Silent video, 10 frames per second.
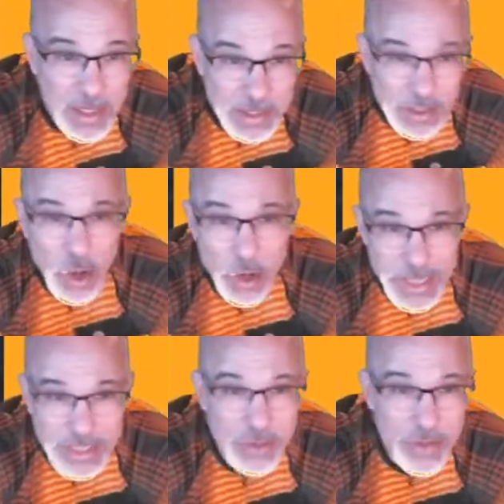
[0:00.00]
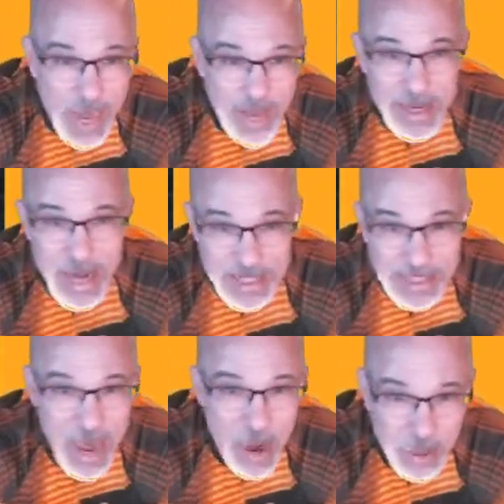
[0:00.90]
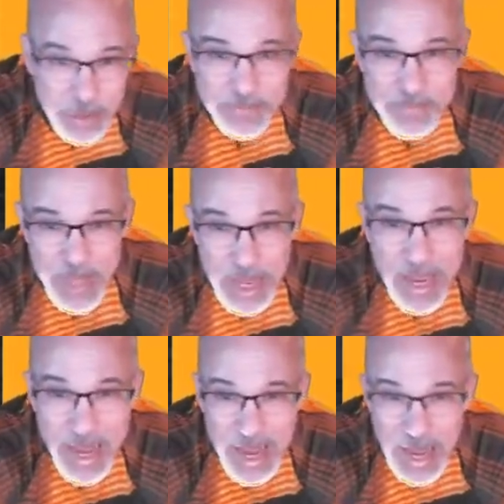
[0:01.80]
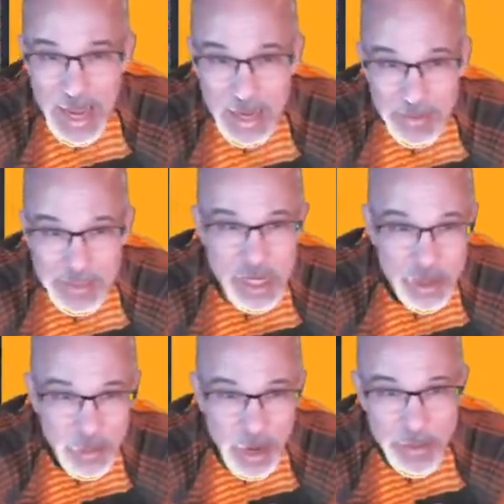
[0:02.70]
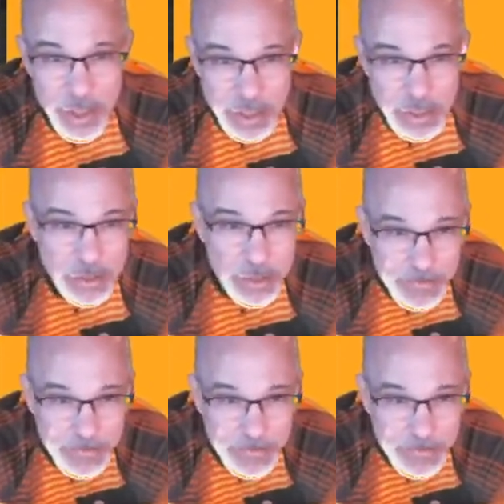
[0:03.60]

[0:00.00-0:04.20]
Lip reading: So let's do that in the next hour. Let me tell you what I'm going to do.